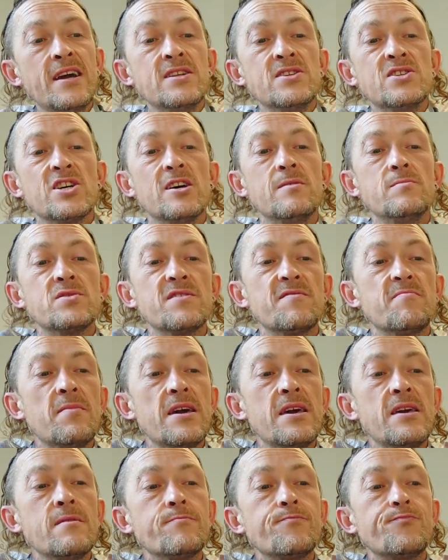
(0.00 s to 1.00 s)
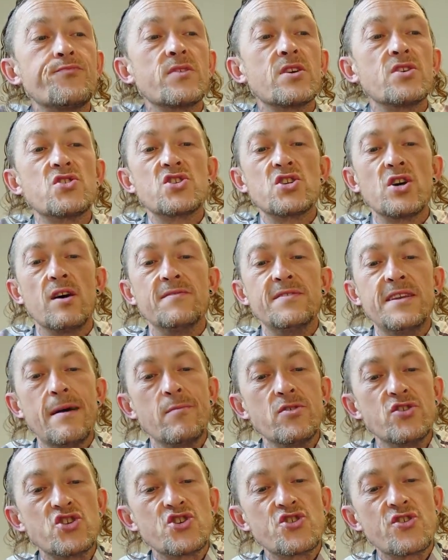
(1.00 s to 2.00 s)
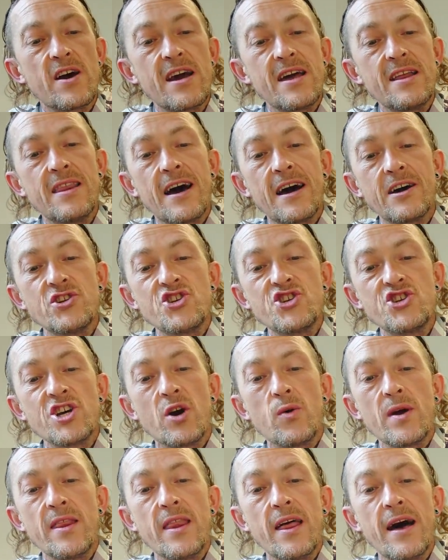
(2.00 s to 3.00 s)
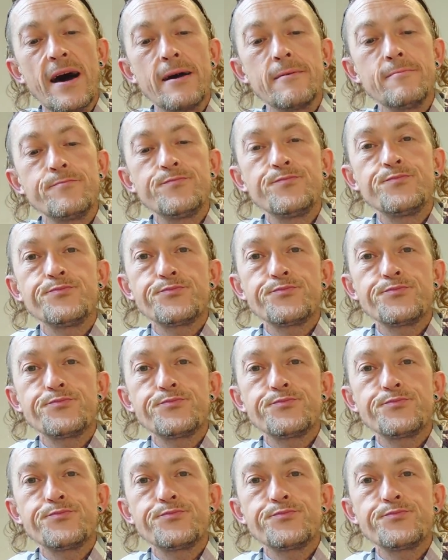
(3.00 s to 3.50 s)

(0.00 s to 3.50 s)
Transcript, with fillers: in terms of me sort of demonstrating that and showing that.